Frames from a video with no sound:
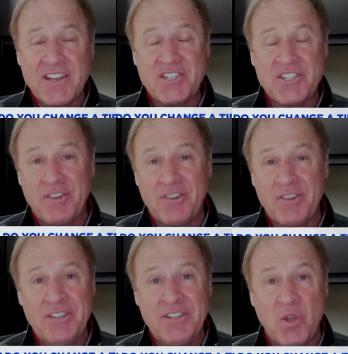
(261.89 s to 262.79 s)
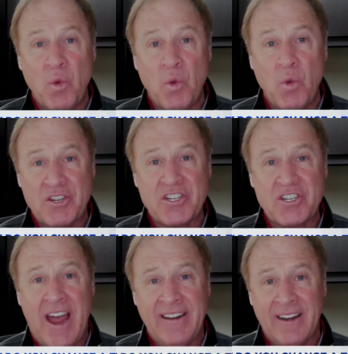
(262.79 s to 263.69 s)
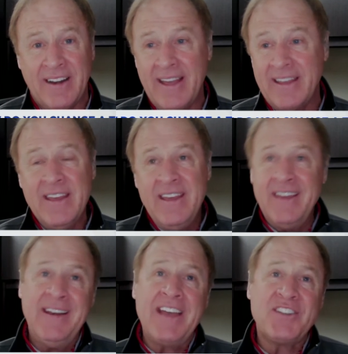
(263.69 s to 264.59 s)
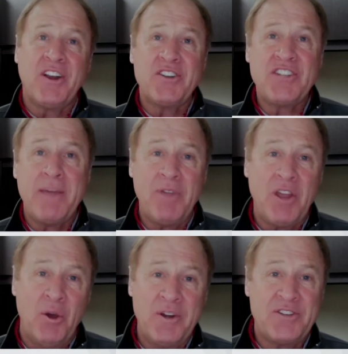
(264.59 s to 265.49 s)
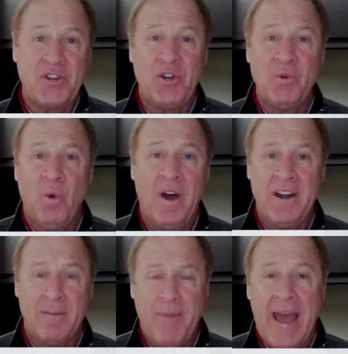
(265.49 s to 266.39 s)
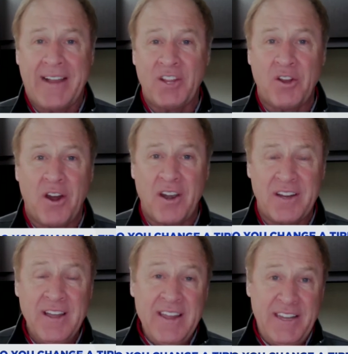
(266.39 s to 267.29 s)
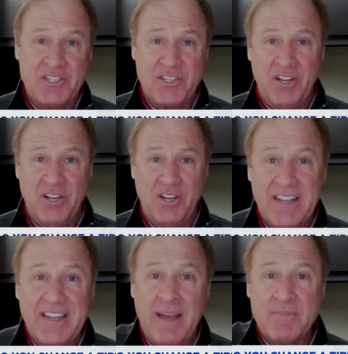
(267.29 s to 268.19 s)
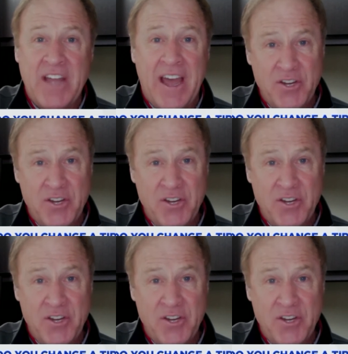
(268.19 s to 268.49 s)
steer into the way you're sliding. Like in NASCAR, say we go into turn one and the back of the car gets loose and it comes out.